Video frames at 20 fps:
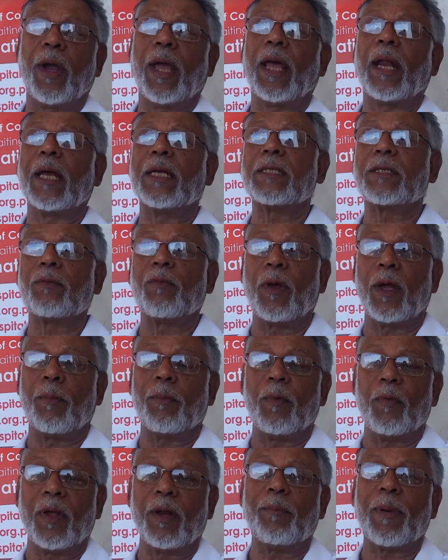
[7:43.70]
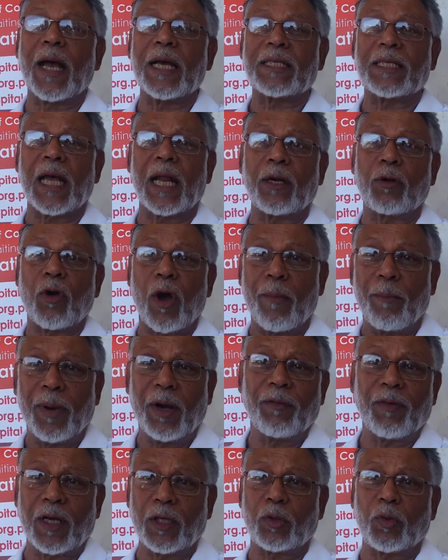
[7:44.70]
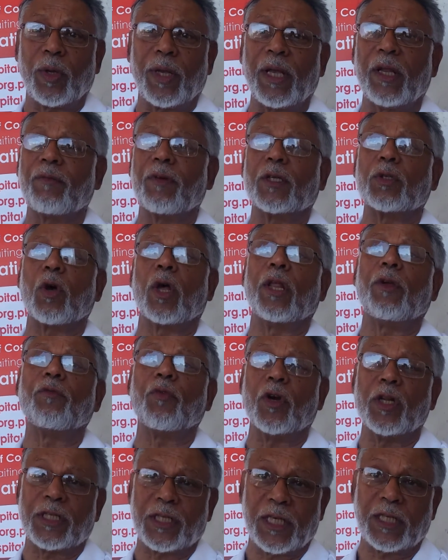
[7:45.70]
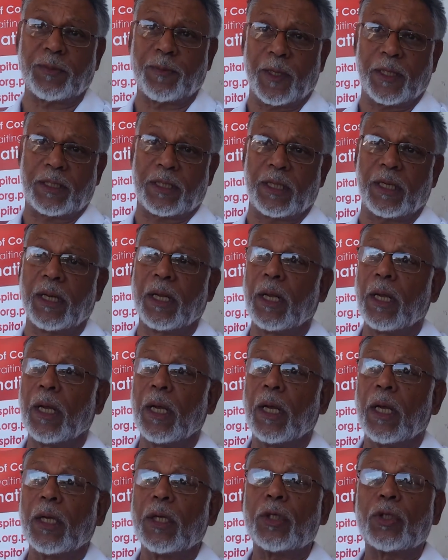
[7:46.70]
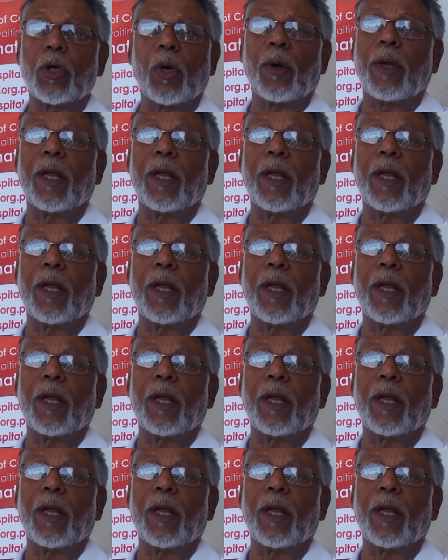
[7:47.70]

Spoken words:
Whereas when Pakistan government was doing it, was only 46%. So